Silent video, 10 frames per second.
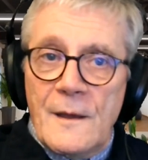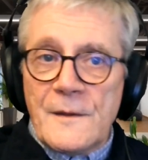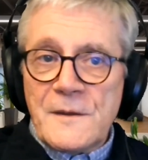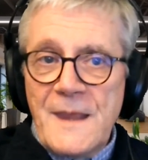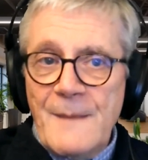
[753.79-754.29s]

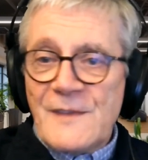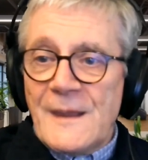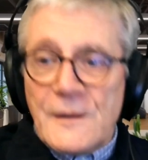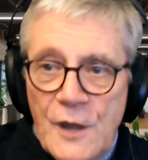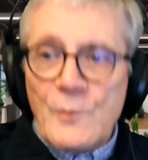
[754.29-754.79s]
teams
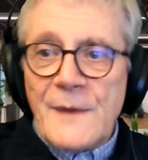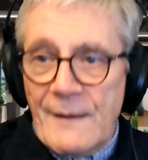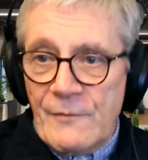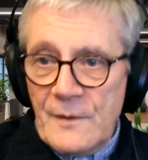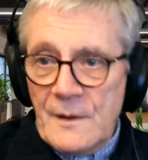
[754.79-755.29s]
that don't
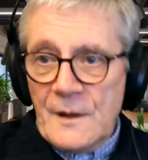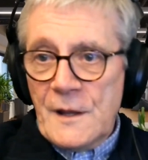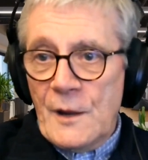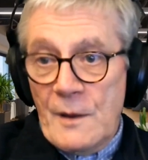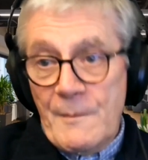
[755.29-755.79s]
have
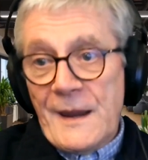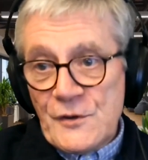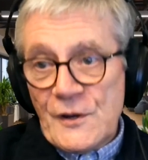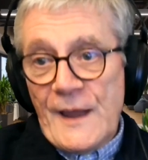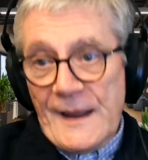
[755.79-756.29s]
a
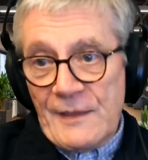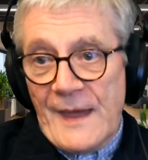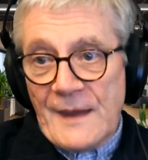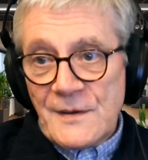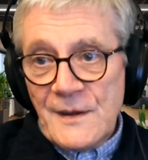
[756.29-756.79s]
manager like
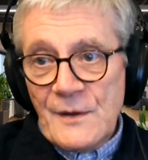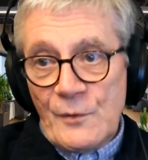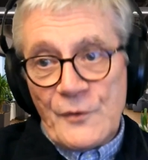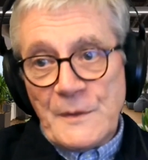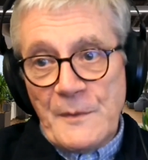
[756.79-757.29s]
that,
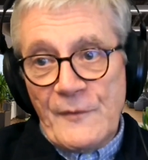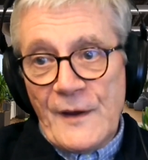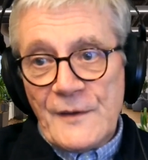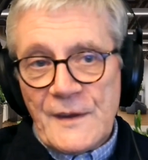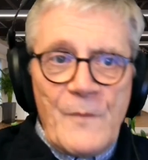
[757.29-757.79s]
or a
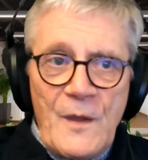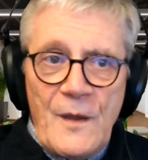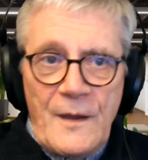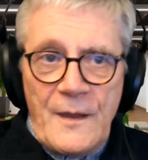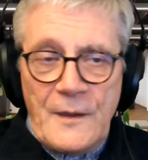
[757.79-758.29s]
supervisor.
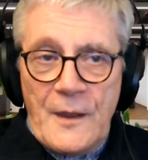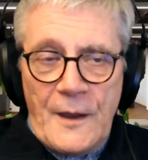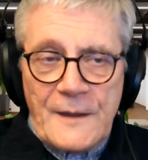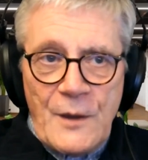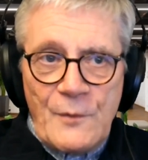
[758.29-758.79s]

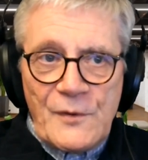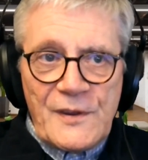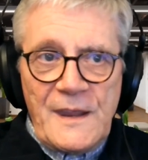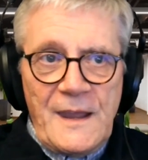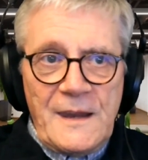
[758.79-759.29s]
I don't
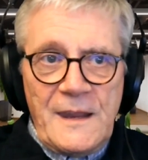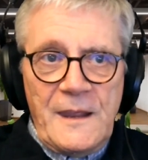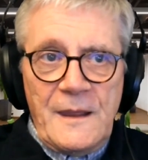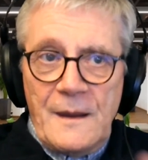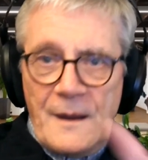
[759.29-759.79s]
see
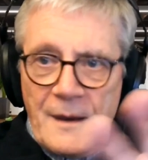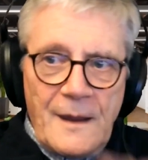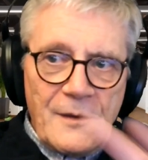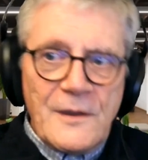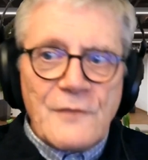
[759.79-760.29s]
any, and
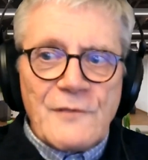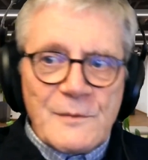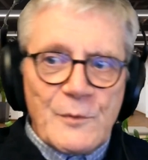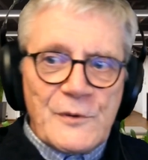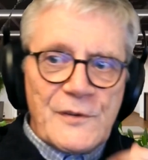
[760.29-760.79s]
it's
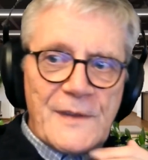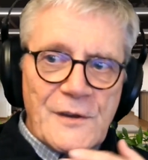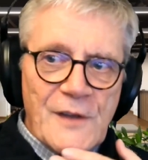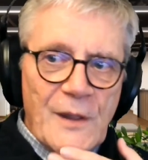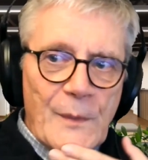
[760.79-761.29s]
interesting what you
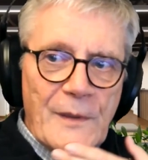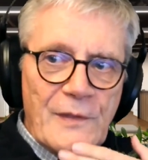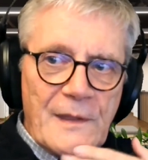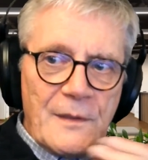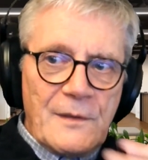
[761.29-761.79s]
say, Shel, where you
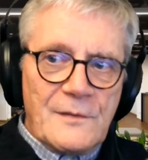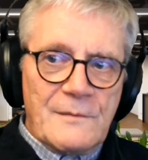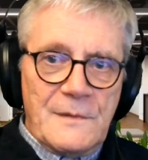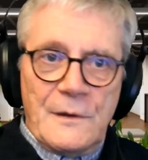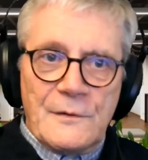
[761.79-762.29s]
think
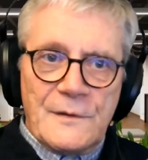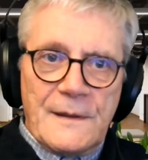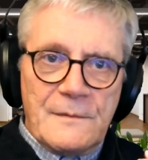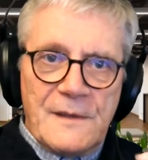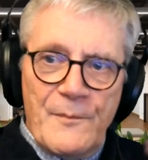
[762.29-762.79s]
there's, it's
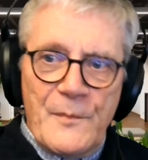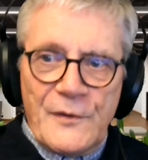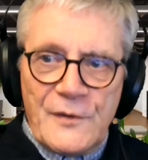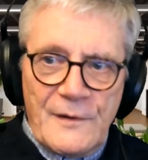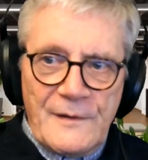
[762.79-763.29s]
like
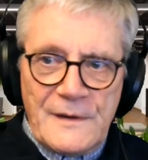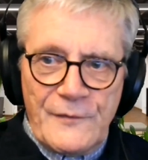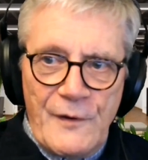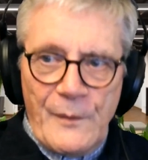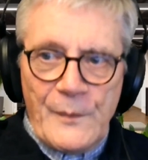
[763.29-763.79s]
governments are
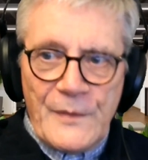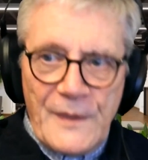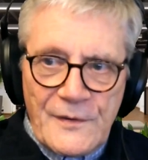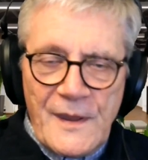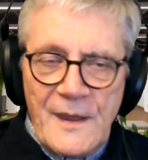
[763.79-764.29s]
interfering with
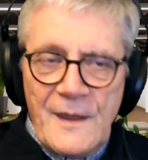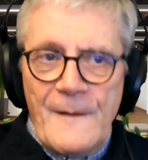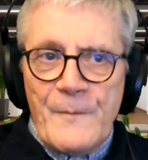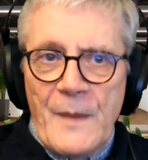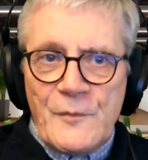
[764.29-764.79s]
this.
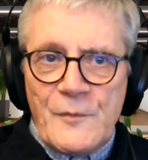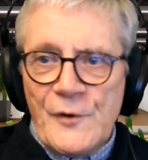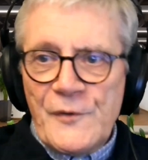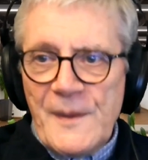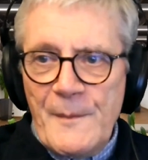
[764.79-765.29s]
I'm
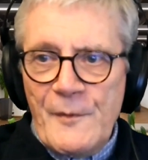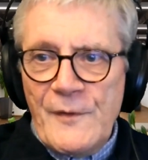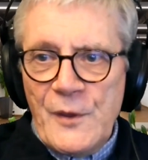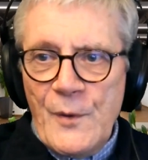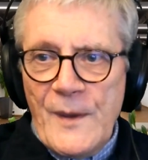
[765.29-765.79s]
sure it's
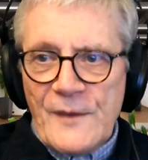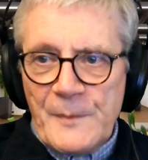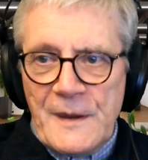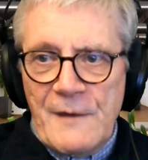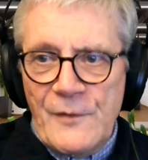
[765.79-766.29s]
similar in the US,
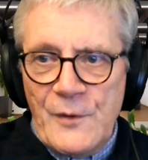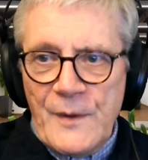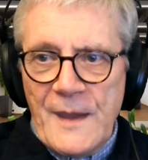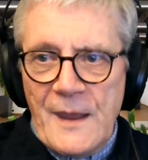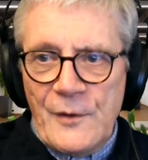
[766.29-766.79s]
but here in
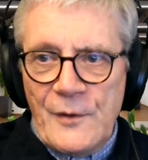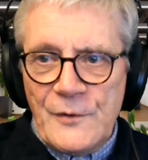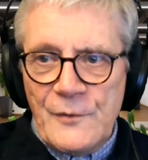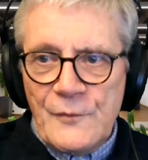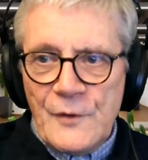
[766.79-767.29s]
the UK,
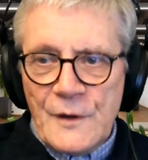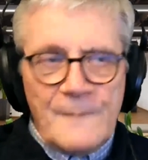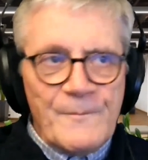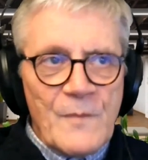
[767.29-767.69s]
you've got